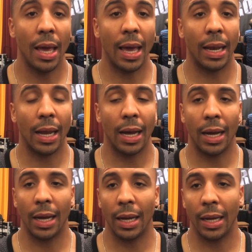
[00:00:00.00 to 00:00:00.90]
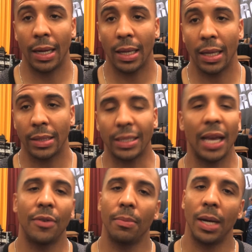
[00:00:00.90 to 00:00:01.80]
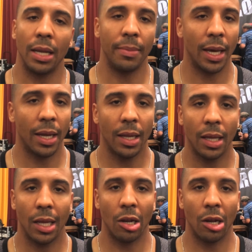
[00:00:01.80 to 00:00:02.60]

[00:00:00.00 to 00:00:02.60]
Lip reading: and save your money, man.